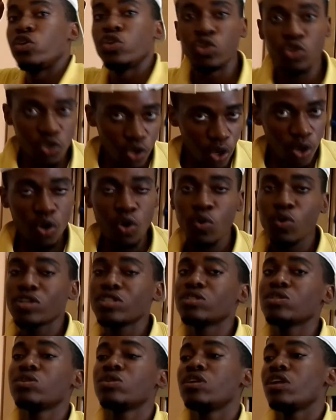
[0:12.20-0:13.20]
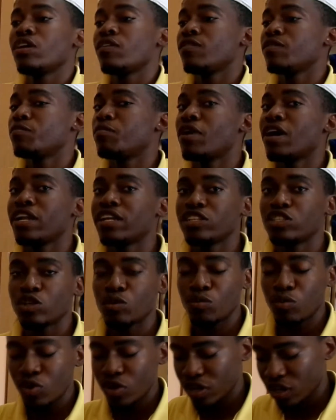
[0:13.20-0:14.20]
Yo, what's good everybody? It's
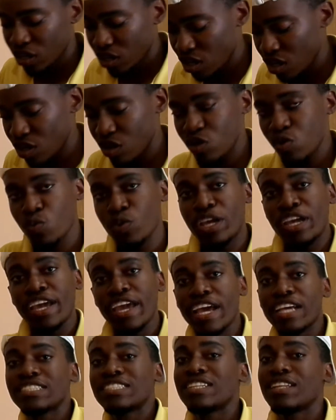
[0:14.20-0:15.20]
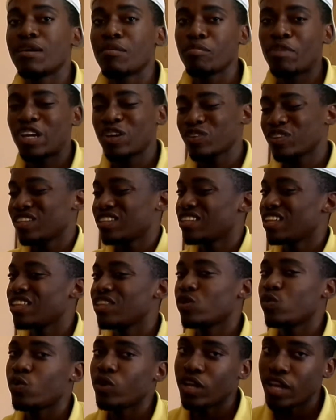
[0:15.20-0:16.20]
your boy Carter Reacts I'm back with
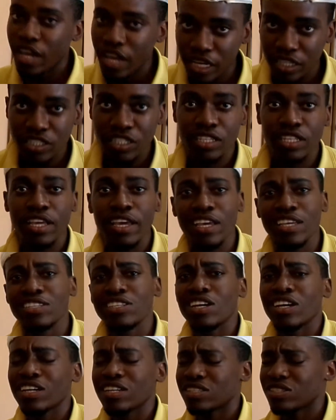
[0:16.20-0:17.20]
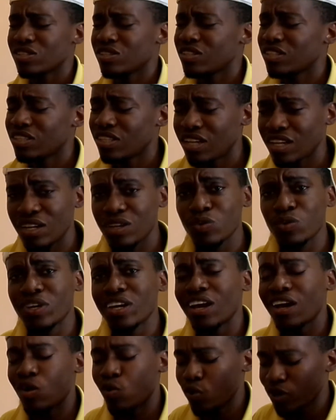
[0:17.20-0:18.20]
another reaction. As y'all can see on the title, we
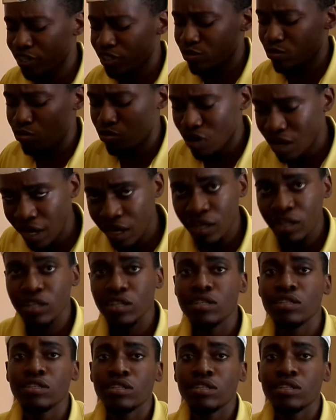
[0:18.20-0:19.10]
got Rich Brian,